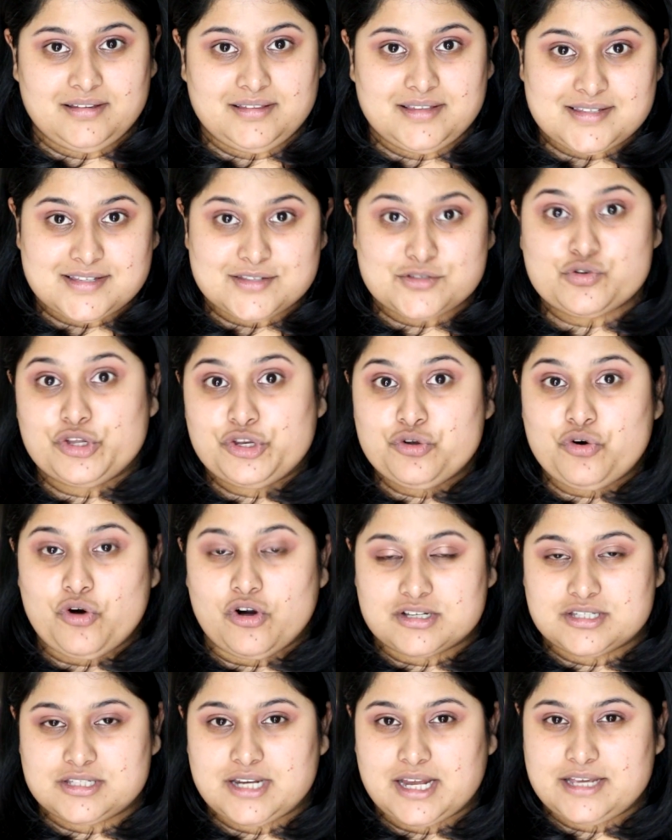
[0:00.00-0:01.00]
this is going to
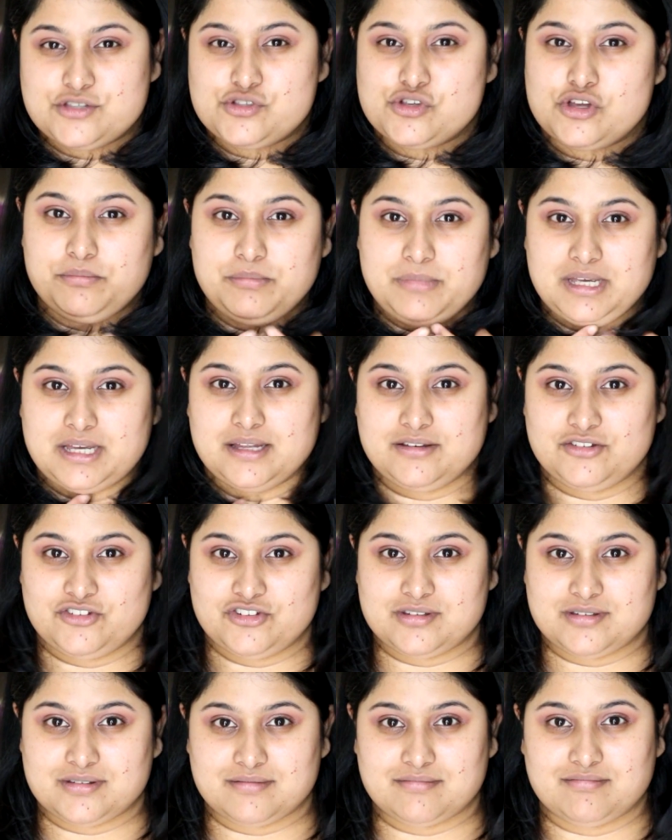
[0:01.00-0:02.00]
oxidize on me and
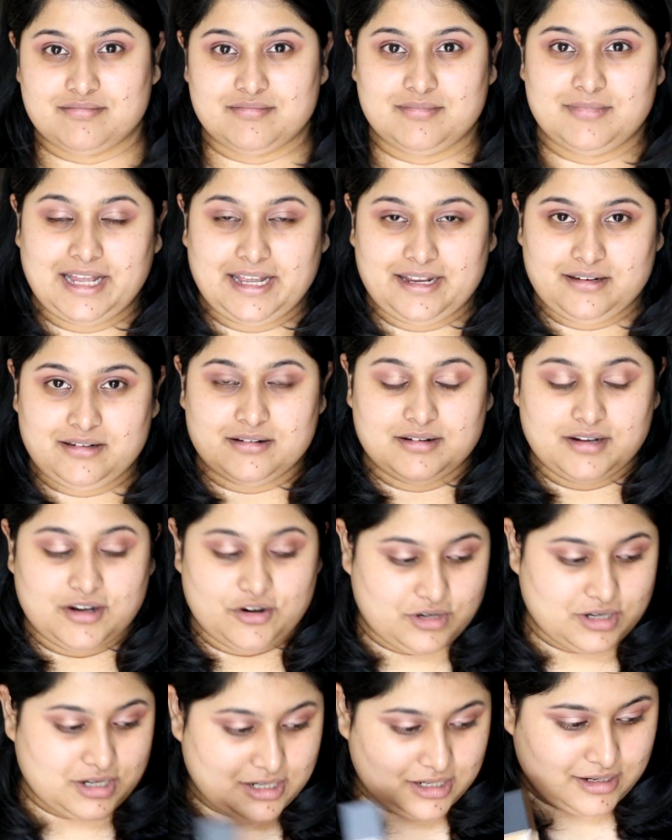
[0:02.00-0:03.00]
just like turn
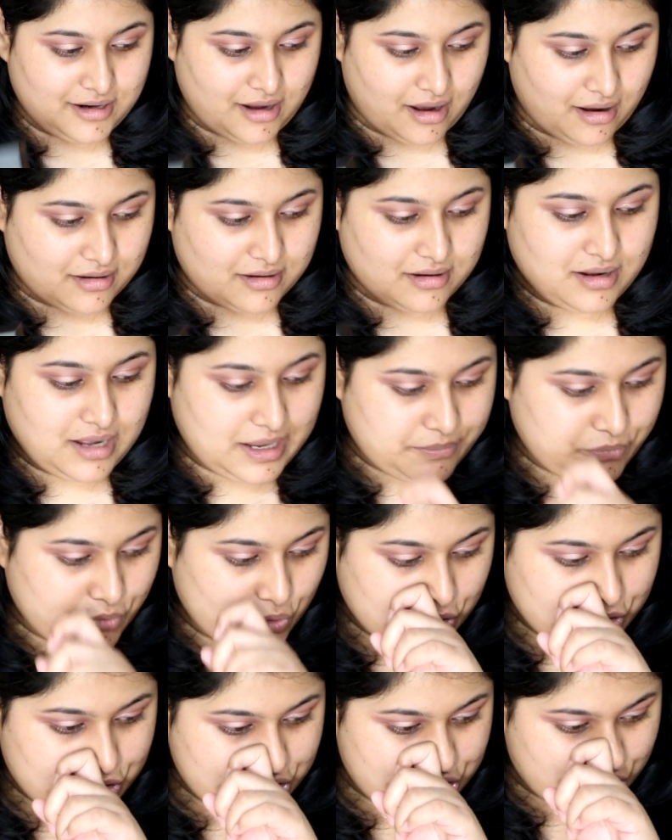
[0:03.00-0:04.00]
out a little darker. I'm
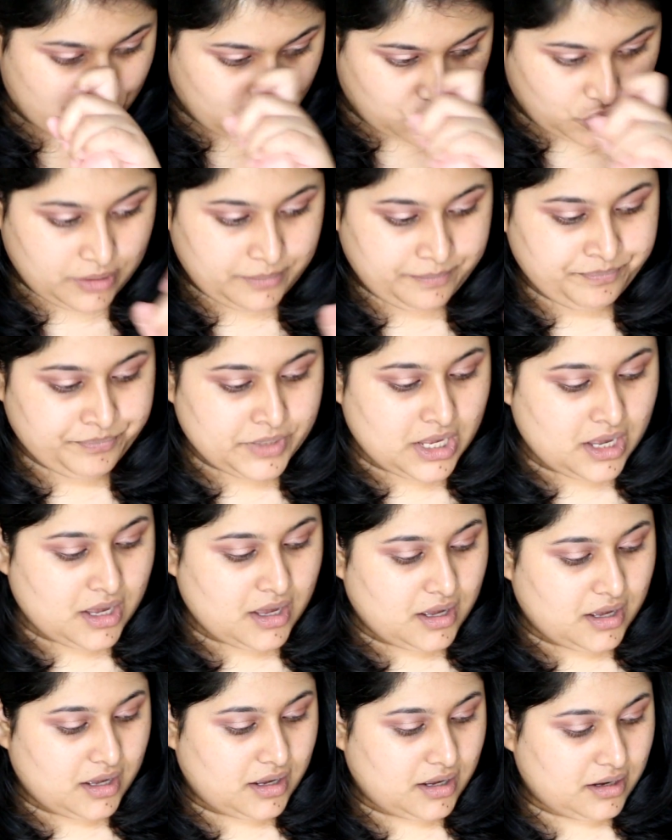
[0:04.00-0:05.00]
not sure.
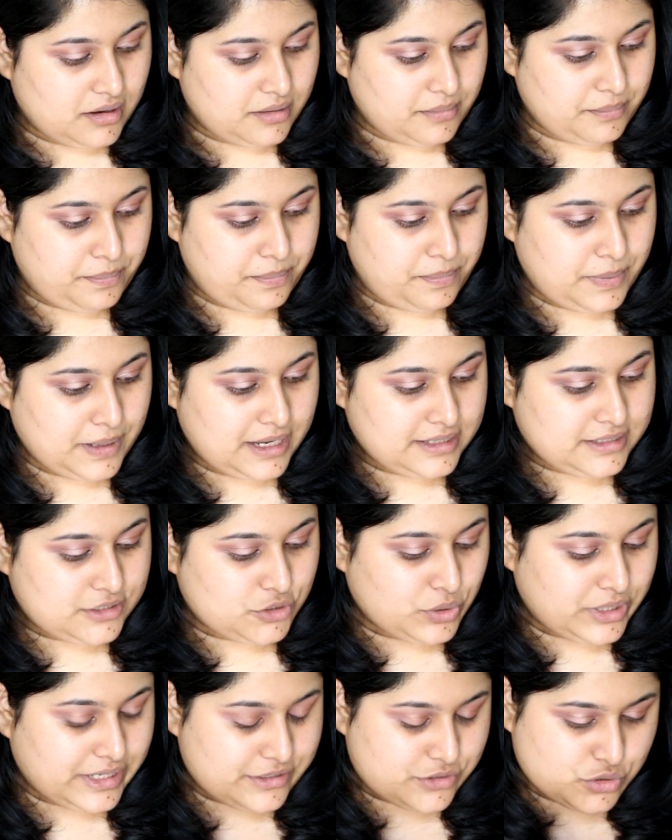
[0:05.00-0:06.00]

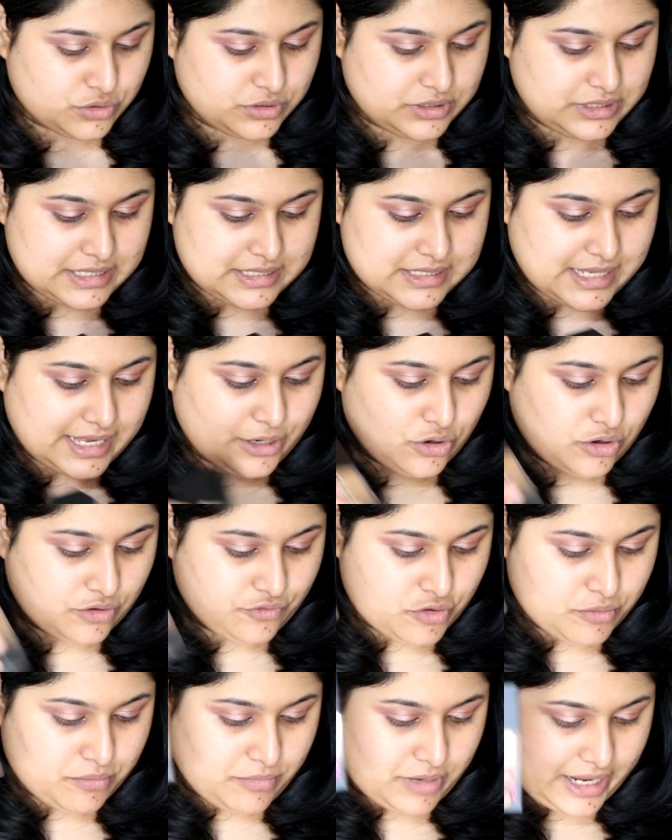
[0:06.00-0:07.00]
But okay, so this I
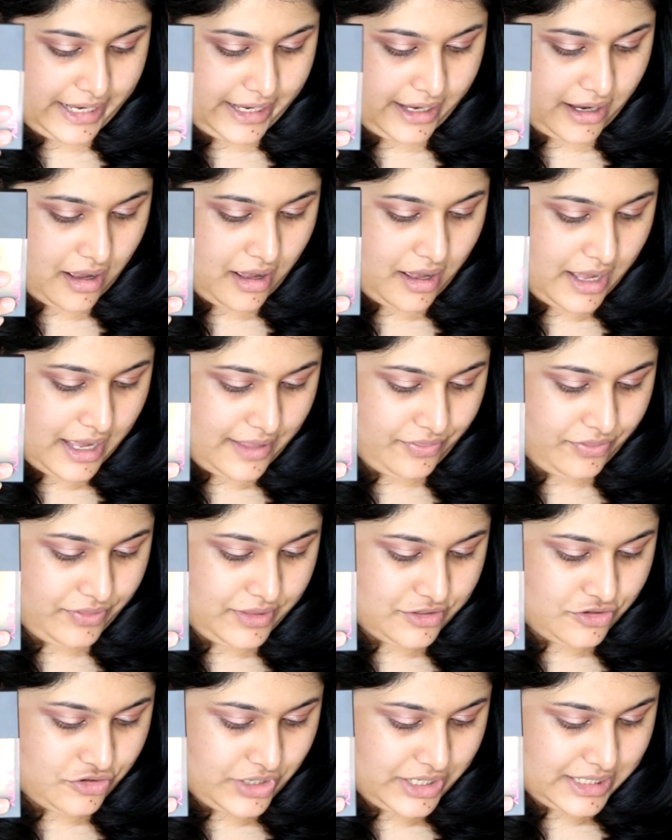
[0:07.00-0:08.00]
got from Nykaa and
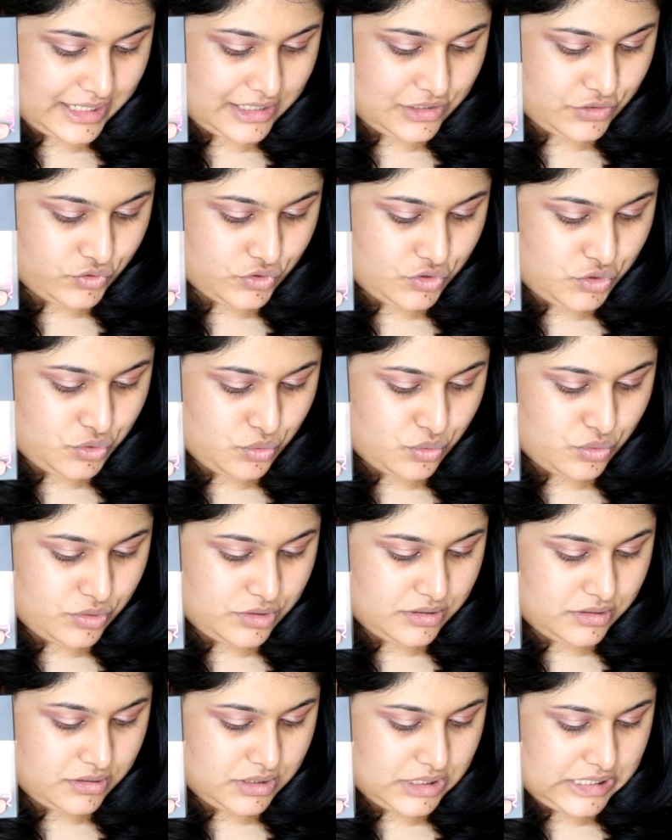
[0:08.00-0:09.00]
this retails for
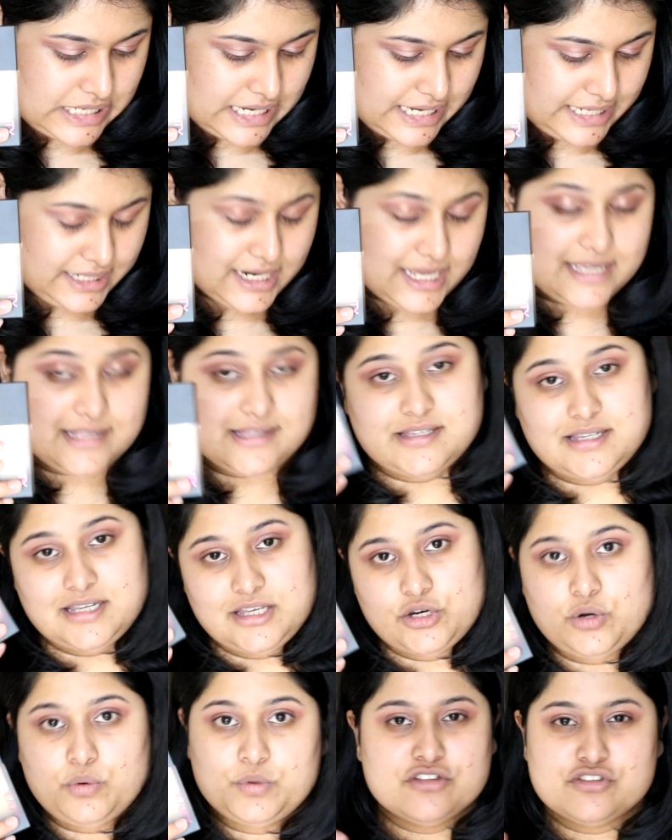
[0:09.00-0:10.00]

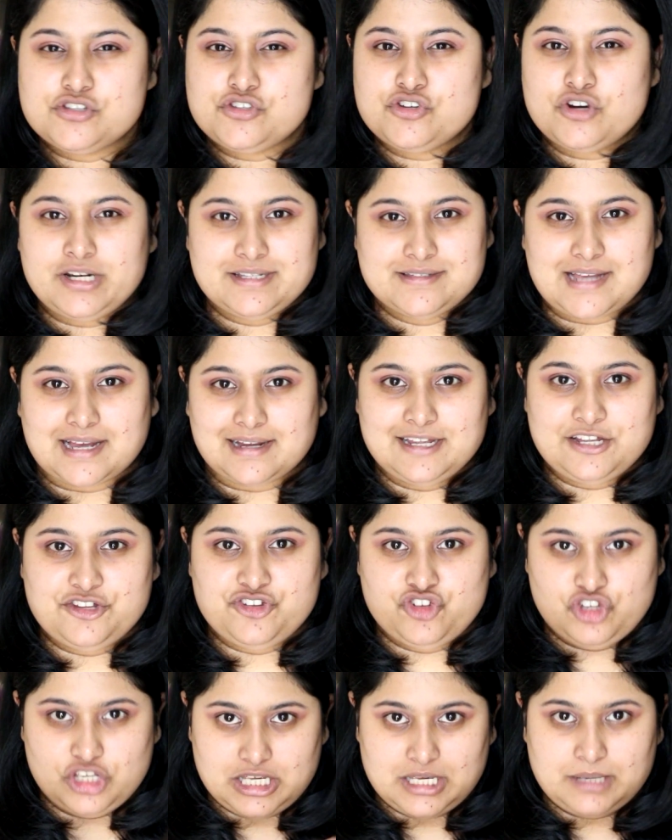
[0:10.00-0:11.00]
2,990, so it's not exactly
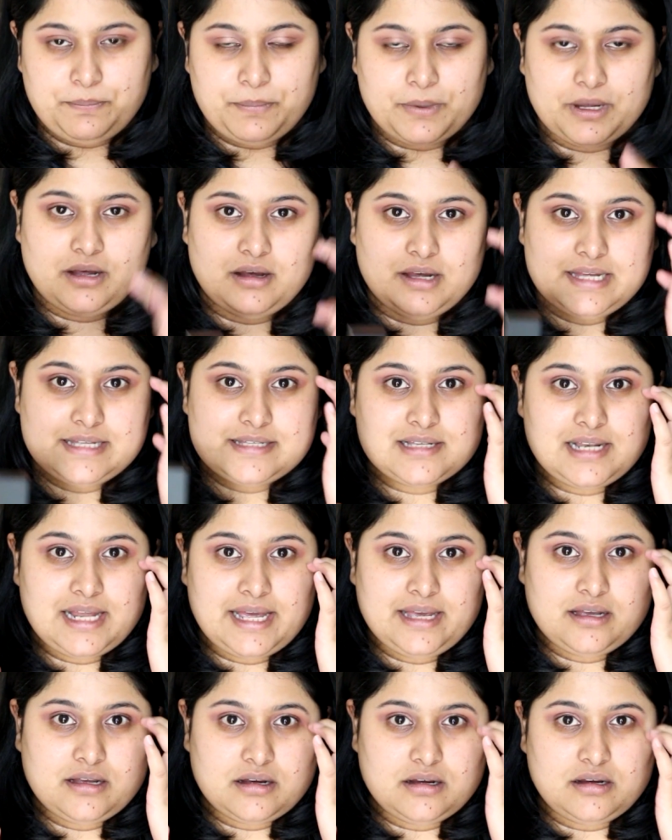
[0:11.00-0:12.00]
cheap. It's like